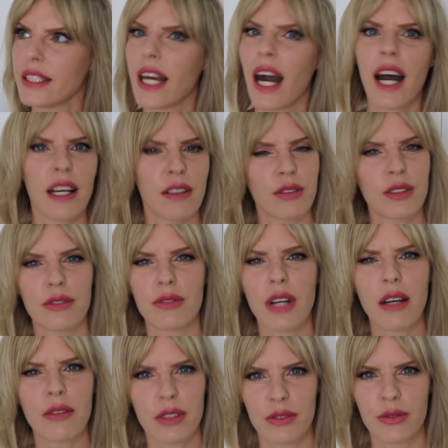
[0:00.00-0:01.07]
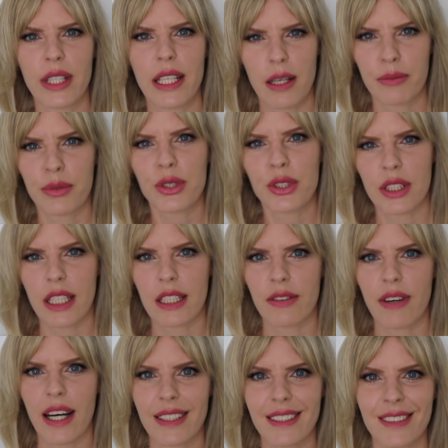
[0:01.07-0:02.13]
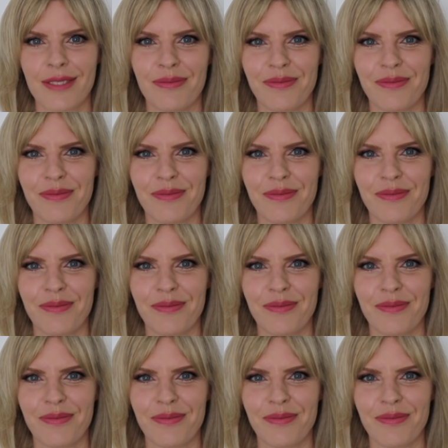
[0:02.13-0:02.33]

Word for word: Yeah, I would, I would really appreciate that.